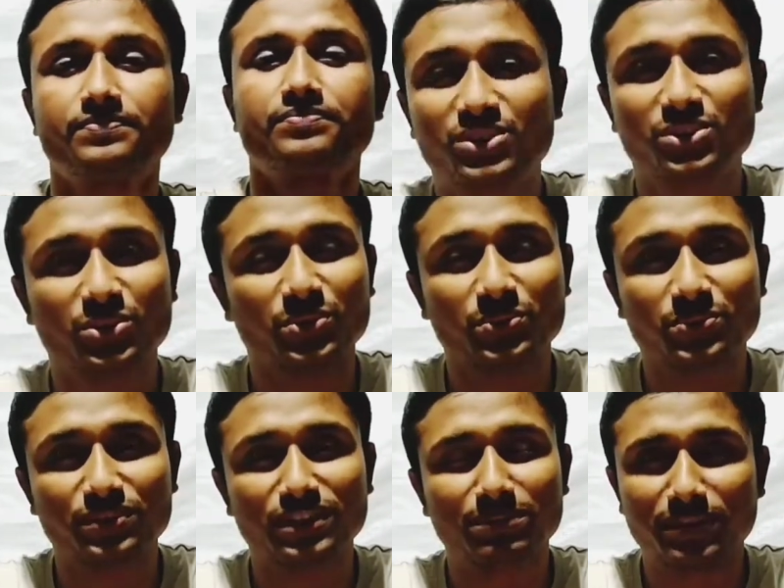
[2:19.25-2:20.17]
So
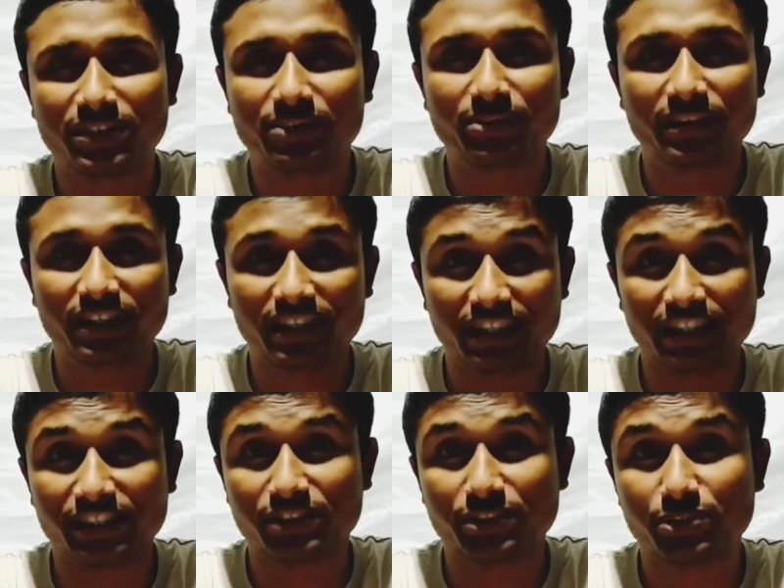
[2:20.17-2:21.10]
number 3
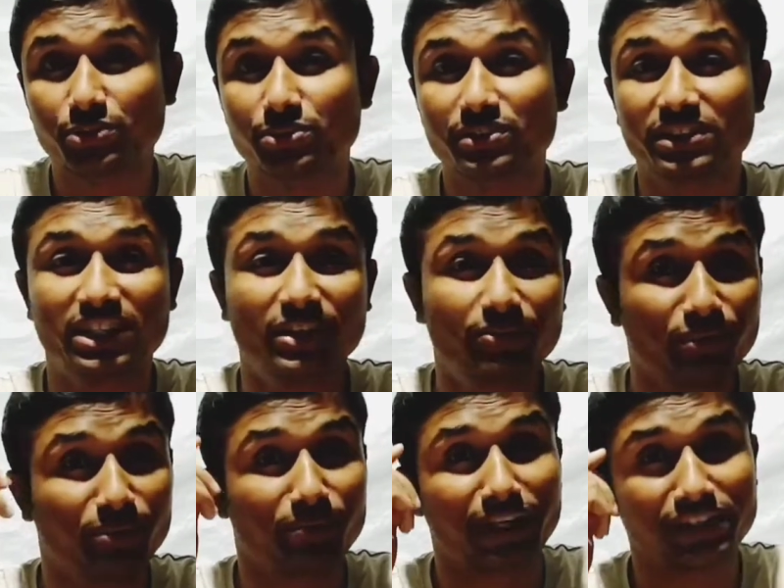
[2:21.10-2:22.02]
is you should keep
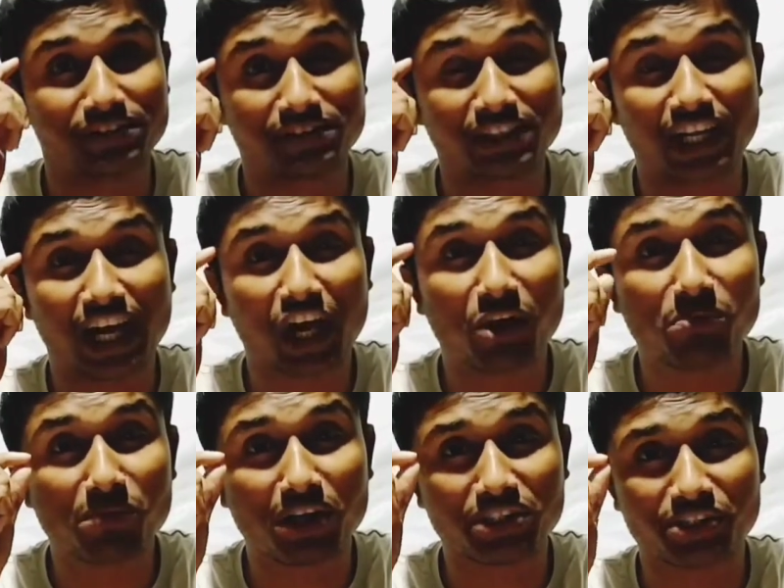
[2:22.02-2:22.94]
reminders of how
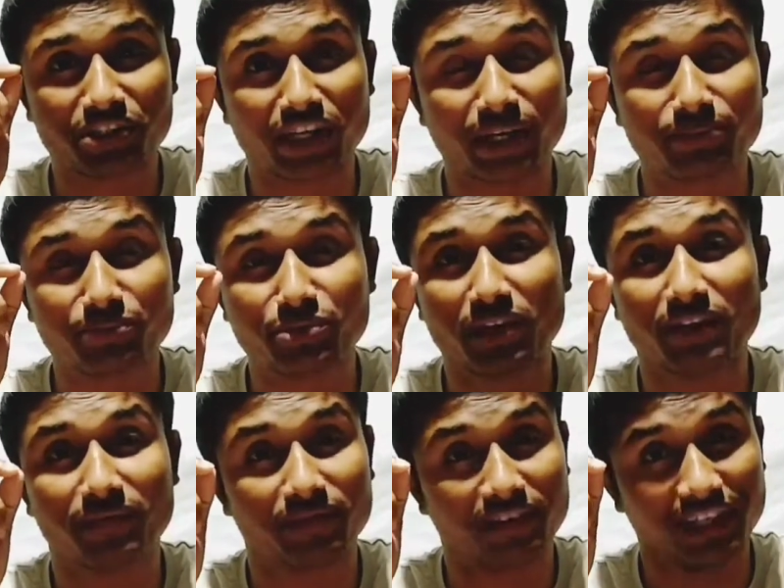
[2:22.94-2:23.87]
much time you have
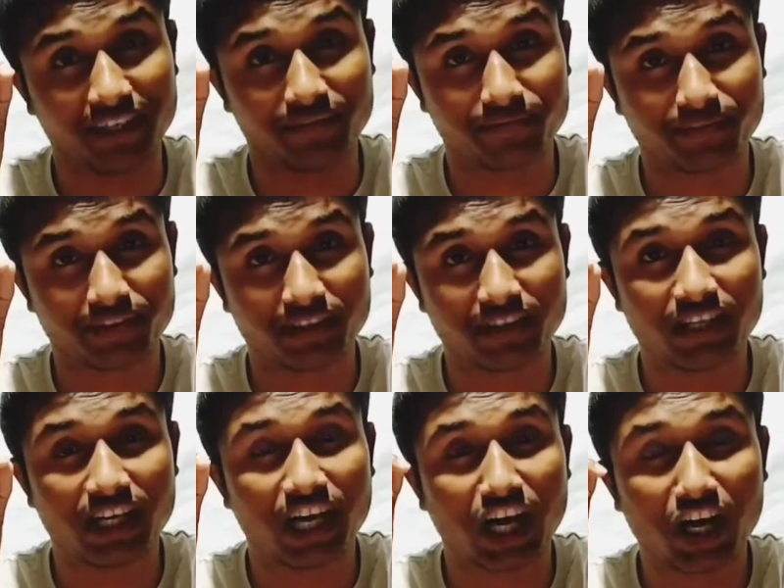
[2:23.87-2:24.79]
left.
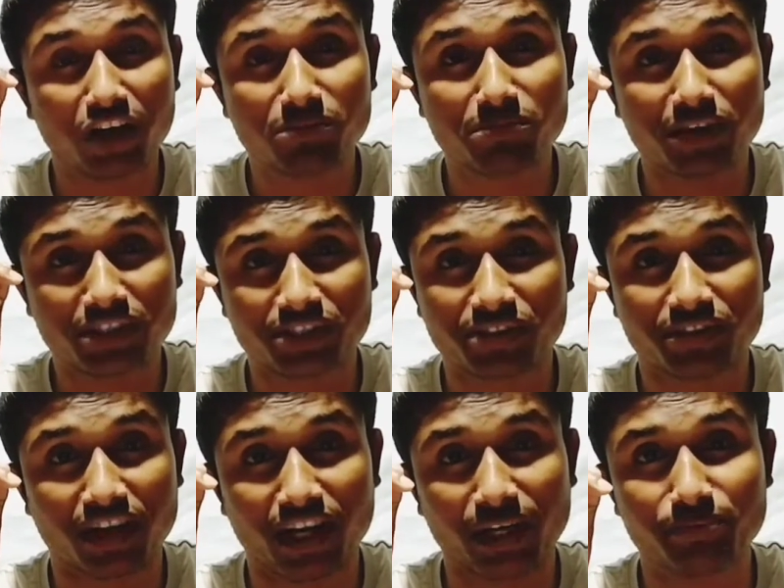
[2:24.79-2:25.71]
How much
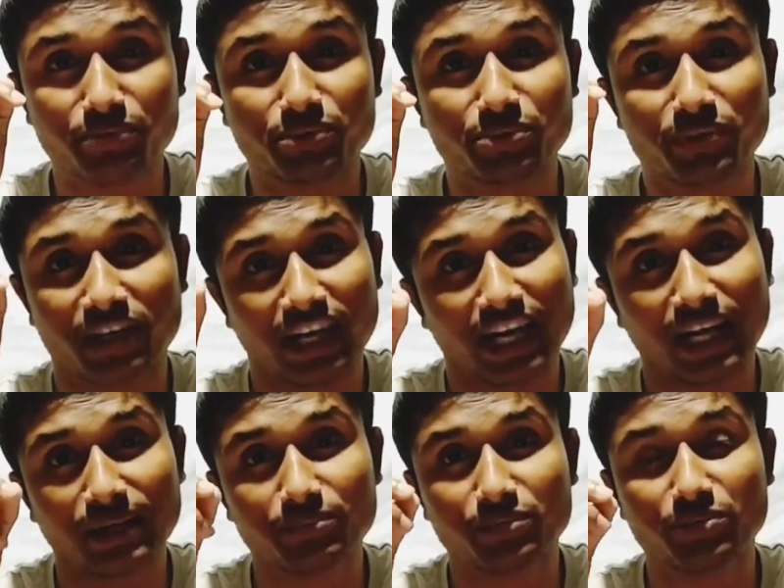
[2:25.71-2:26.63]
time do you
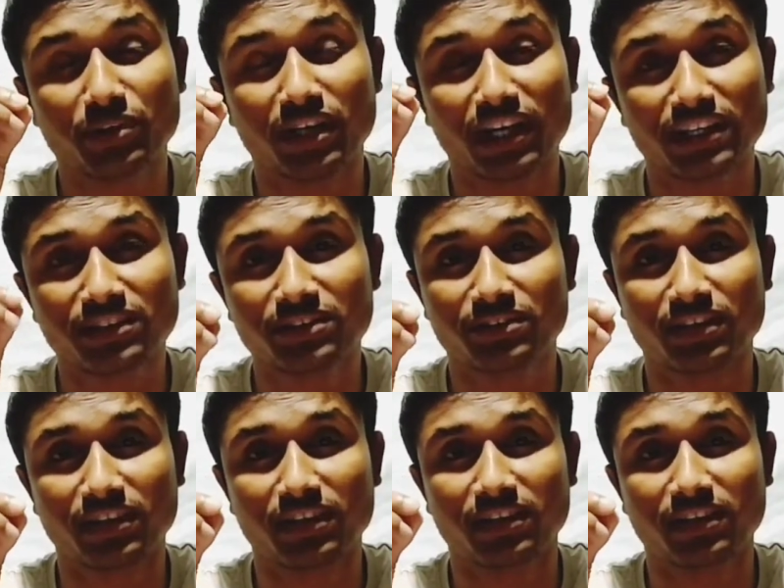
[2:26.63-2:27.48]
have to answer?